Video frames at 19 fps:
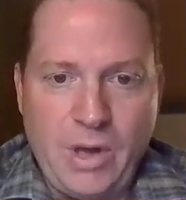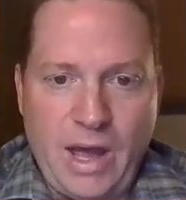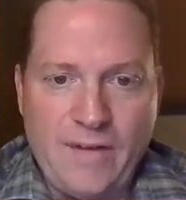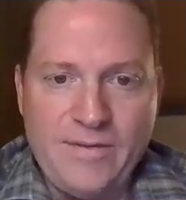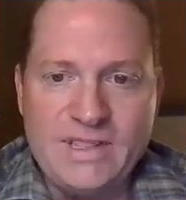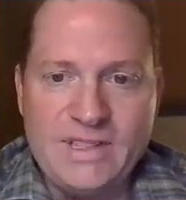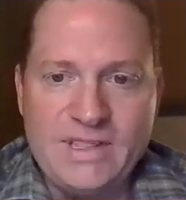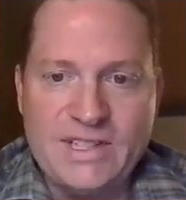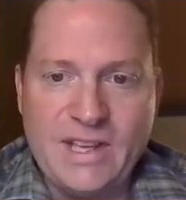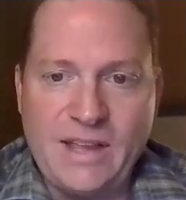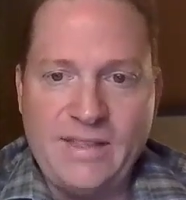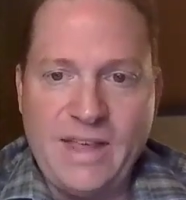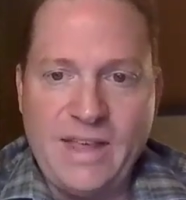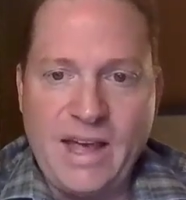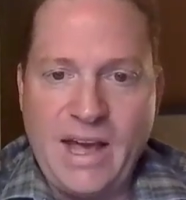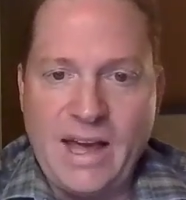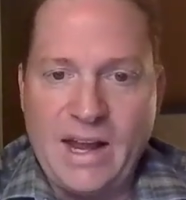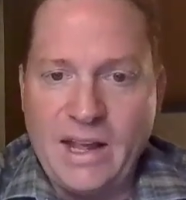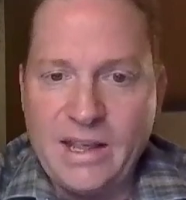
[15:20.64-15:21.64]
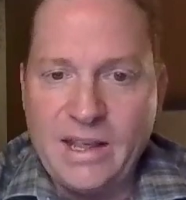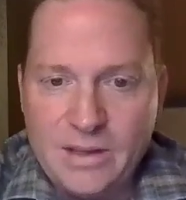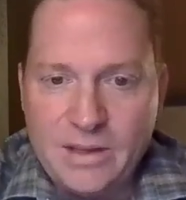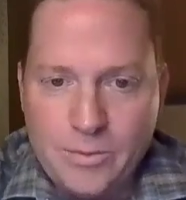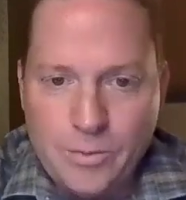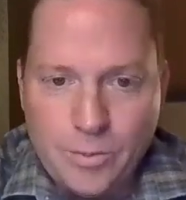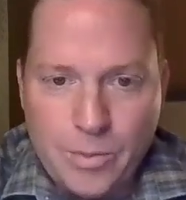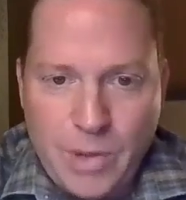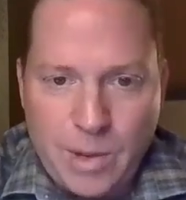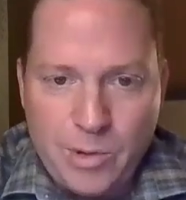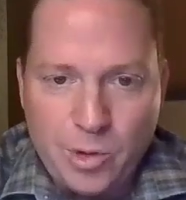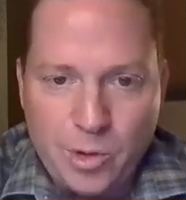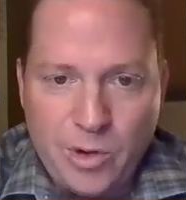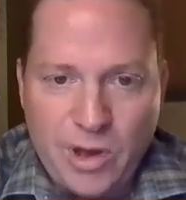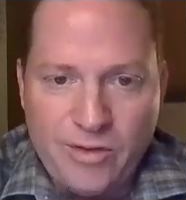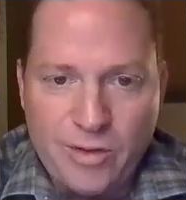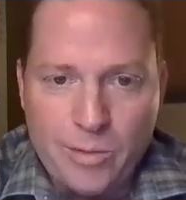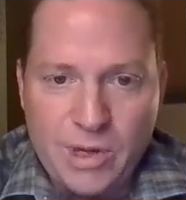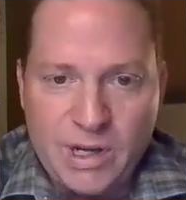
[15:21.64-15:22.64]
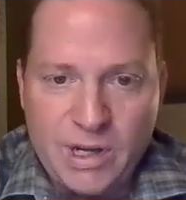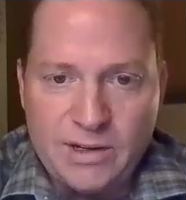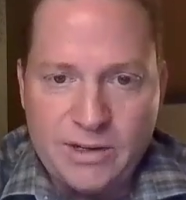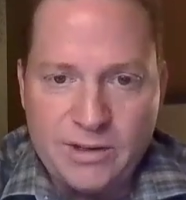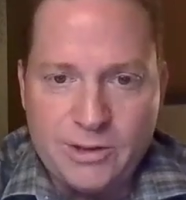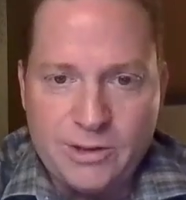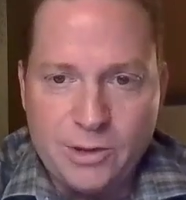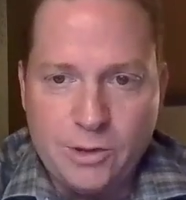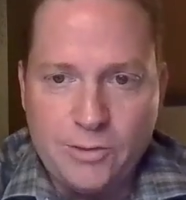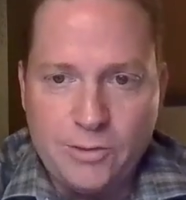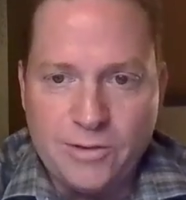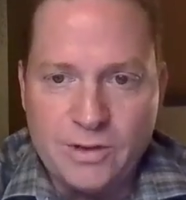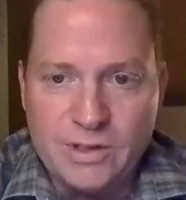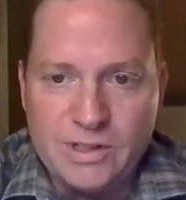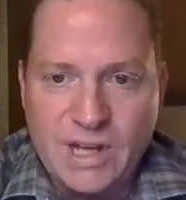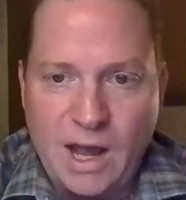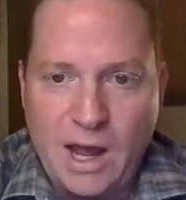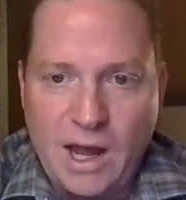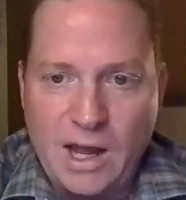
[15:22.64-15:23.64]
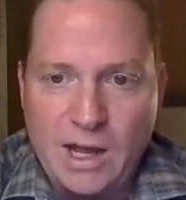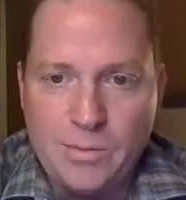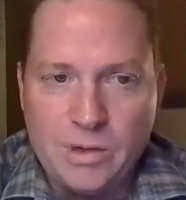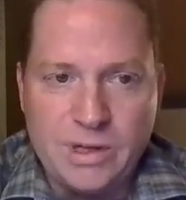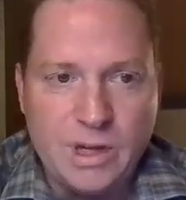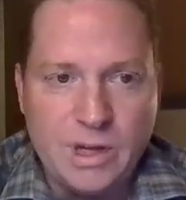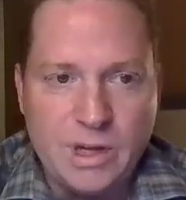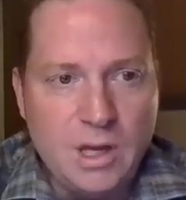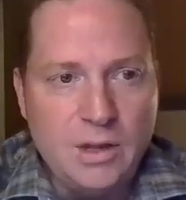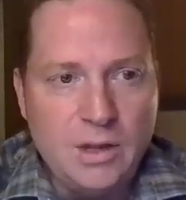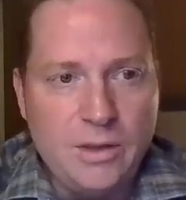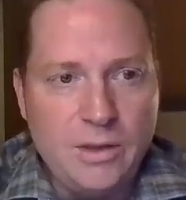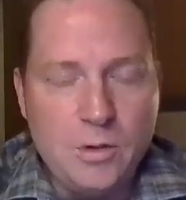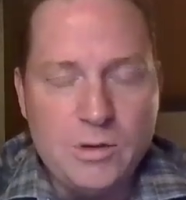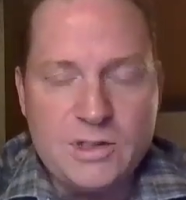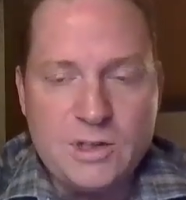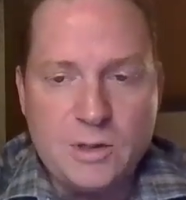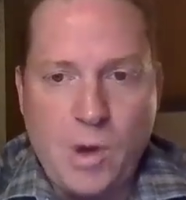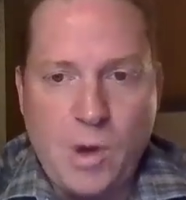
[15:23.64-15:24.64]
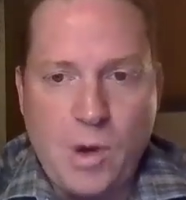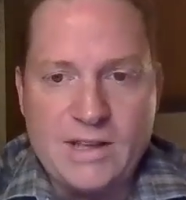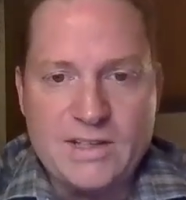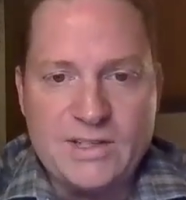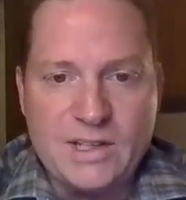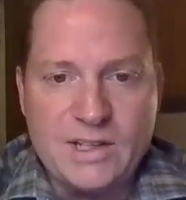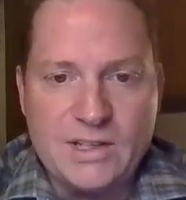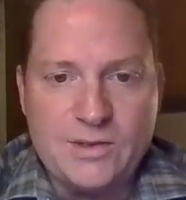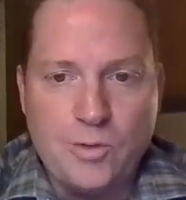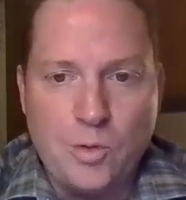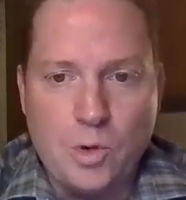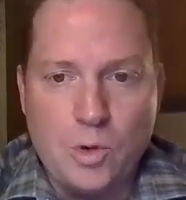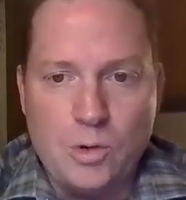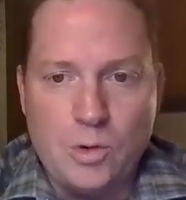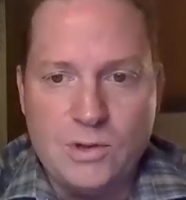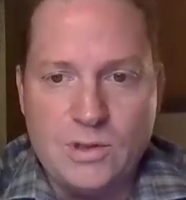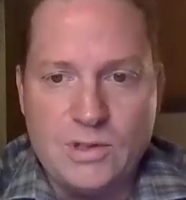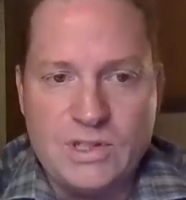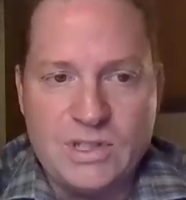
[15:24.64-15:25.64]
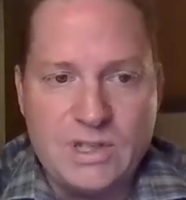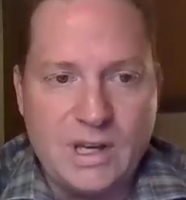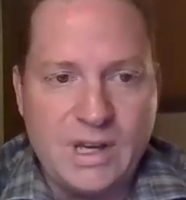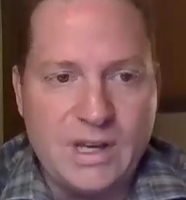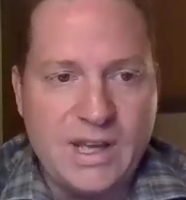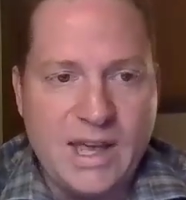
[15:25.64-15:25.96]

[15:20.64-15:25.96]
Having said that, maybe we have a minute or two for time, but those are my 6 rules.